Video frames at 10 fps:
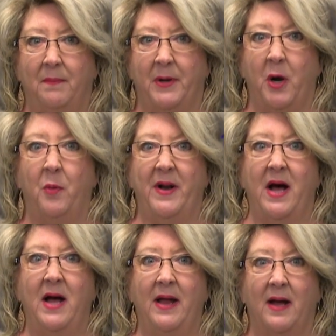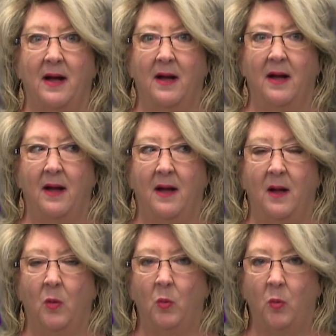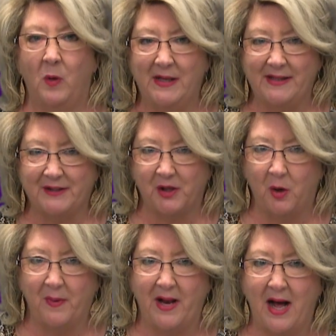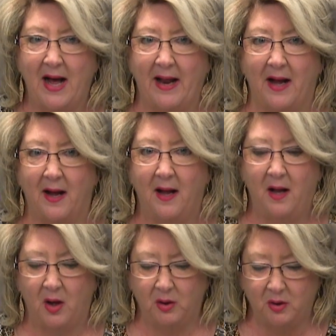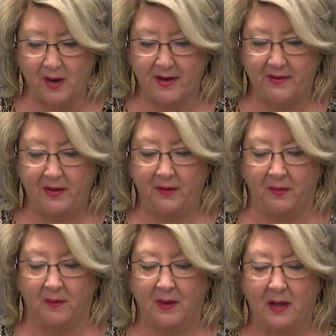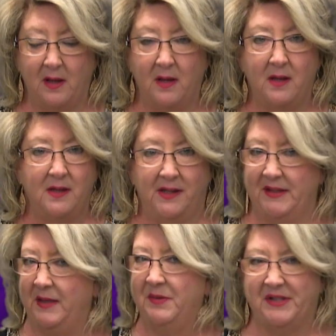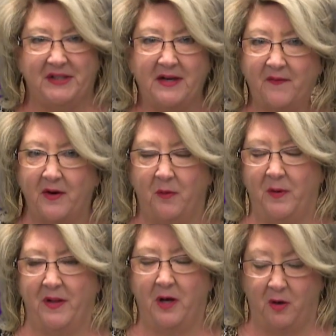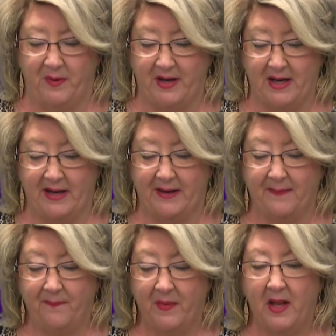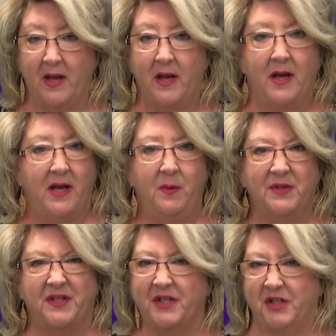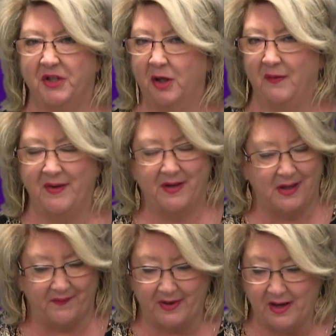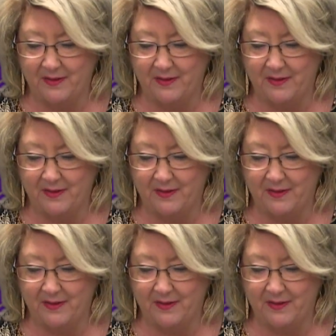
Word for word: But Obadiah, what is Obadiah going to do? It, was different with Obadiah. He was the servant of an